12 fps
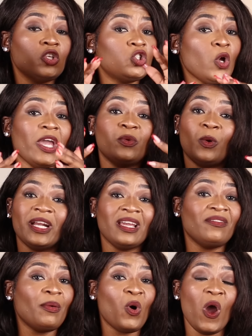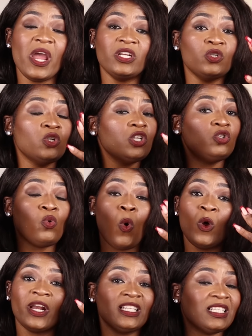So at whatever point, you need to
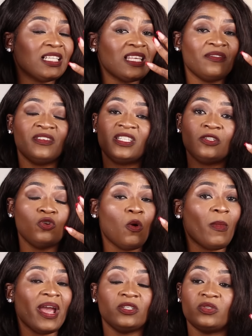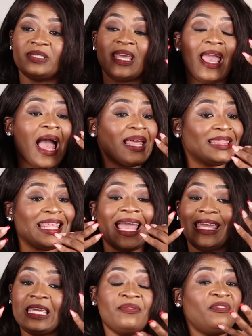already just have it in your mind to say,
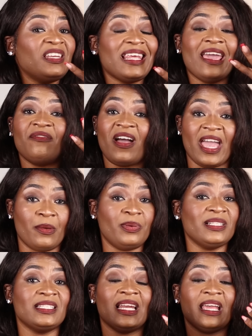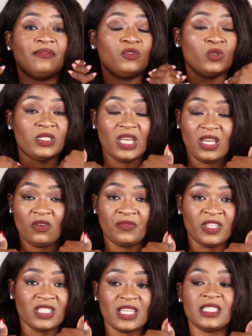if it ever happens that I have to take care
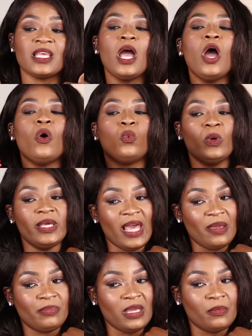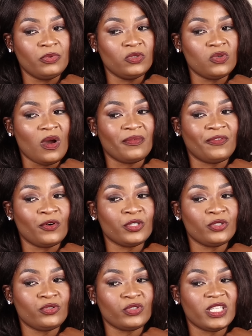of these kids, will I be able to
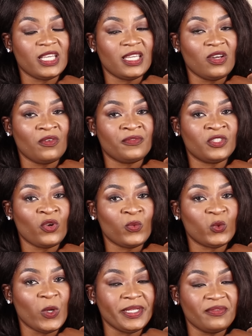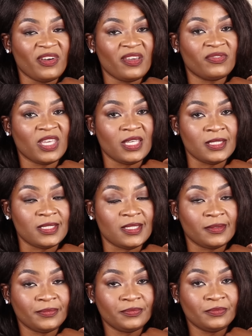afford to take care of 25 kids?